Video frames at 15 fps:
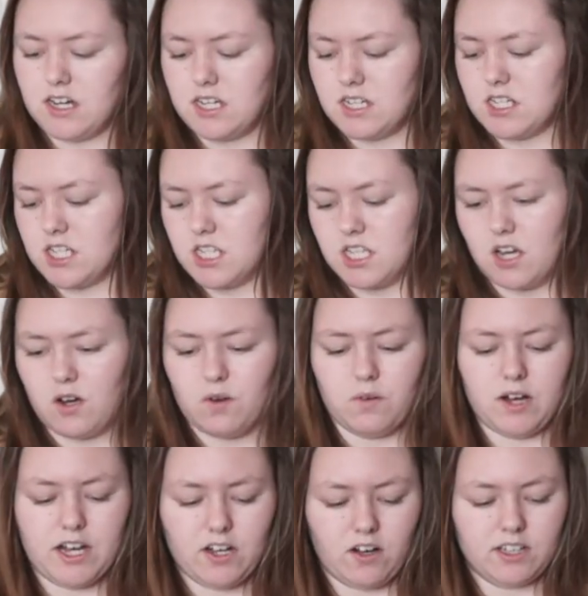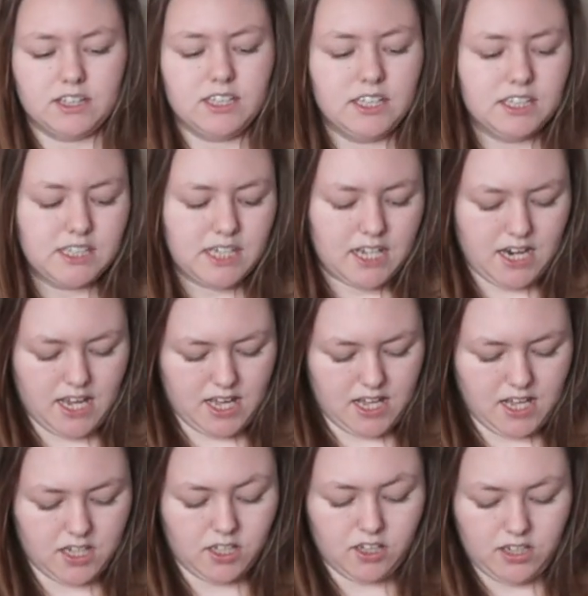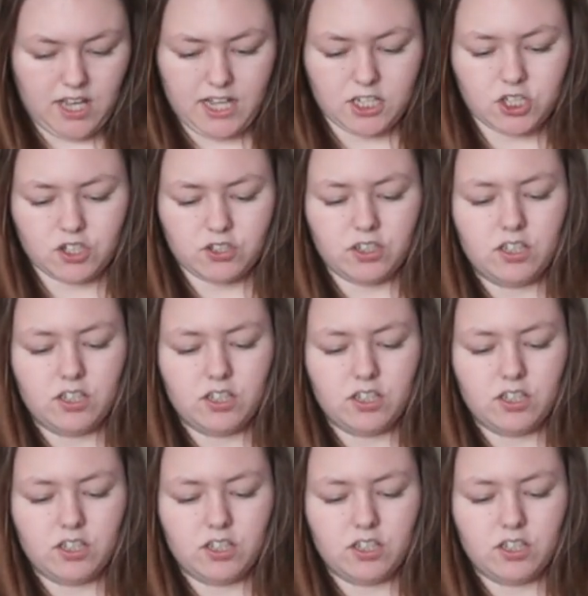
So I got these in a extra